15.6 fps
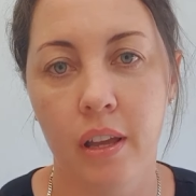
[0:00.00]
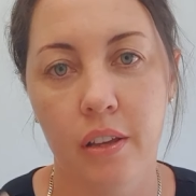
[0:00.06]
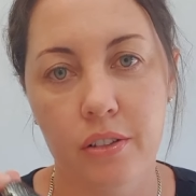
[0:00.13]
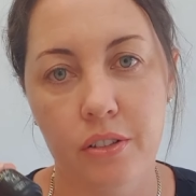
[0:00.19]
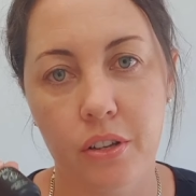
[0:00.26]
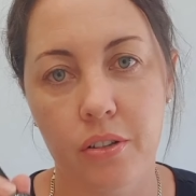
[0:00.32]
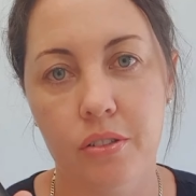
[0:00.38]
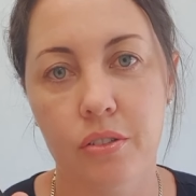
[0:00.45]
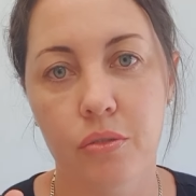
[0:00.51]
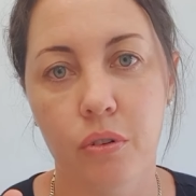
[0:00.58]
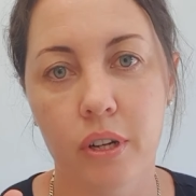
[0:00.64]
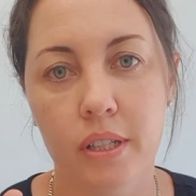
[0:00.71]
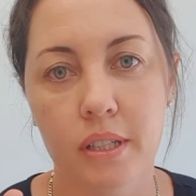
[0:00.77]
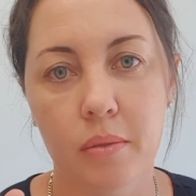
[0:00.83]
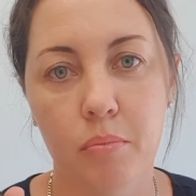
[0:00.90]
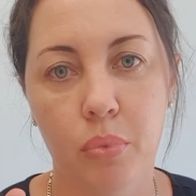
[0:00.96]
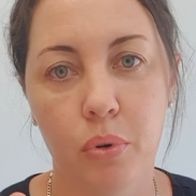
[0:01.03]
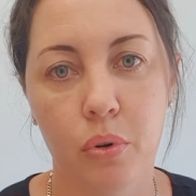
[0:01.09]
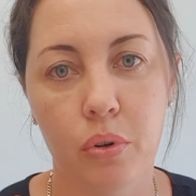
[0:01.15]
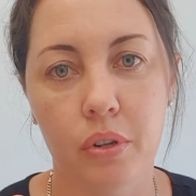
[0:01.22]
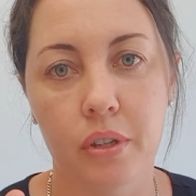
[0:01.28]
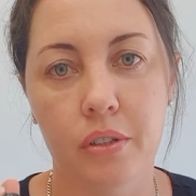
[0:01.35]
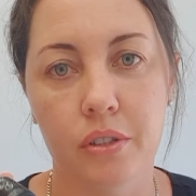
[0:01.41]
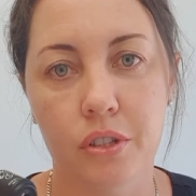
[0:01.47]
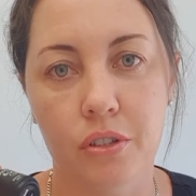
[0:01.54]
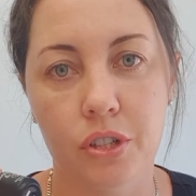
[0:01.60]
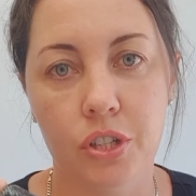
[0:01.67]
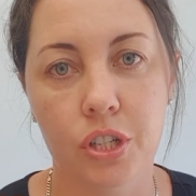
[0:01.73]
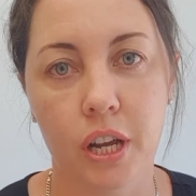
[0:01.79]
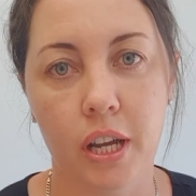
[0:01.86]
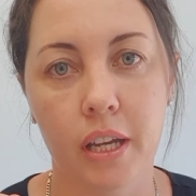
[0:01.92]
So it's always important to
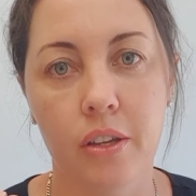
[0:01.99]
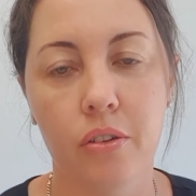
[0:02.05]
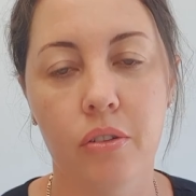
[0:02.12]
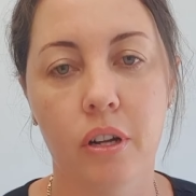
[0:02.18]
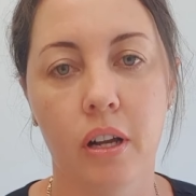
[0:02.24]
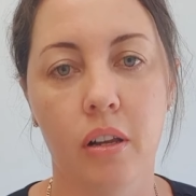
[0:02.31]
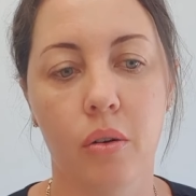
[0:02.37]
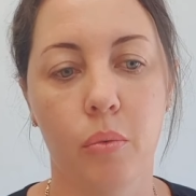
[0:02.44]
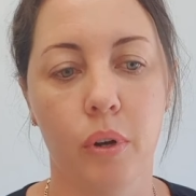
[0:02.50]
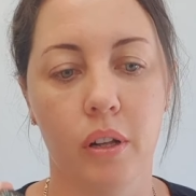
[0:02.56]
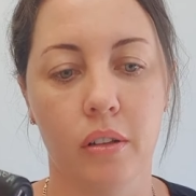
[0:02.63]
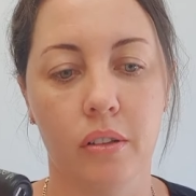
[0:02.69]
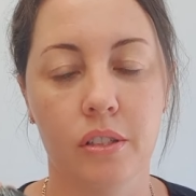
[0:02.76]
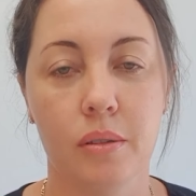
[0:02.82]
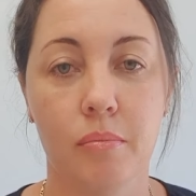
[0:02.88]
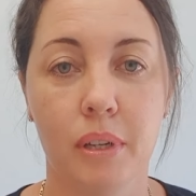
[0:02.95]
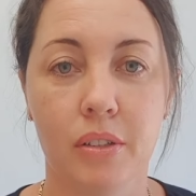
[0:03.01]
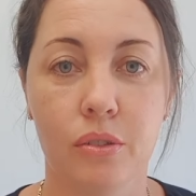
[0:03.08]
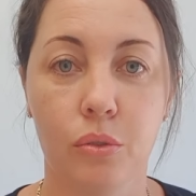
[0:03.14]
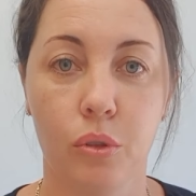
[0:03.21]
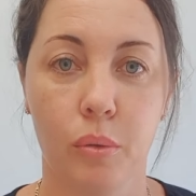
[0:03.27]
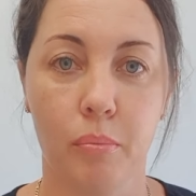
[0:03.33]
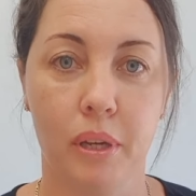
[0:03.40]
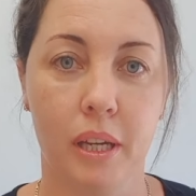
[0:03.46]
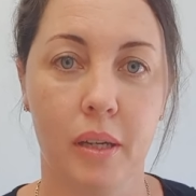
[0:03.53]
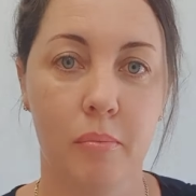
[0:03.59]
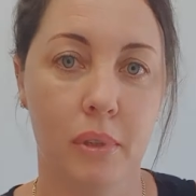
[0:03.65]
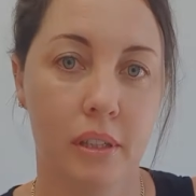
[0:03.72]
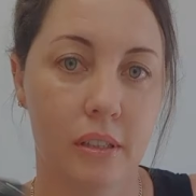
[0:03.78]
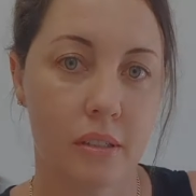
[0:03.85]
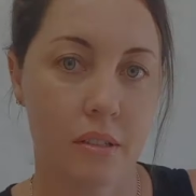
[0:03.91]
shake your colour well to mix all the
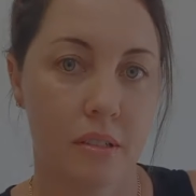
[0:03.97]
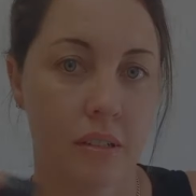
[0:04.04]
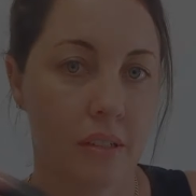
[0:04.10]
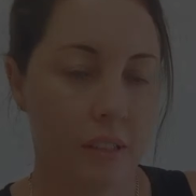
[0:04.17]
pigments.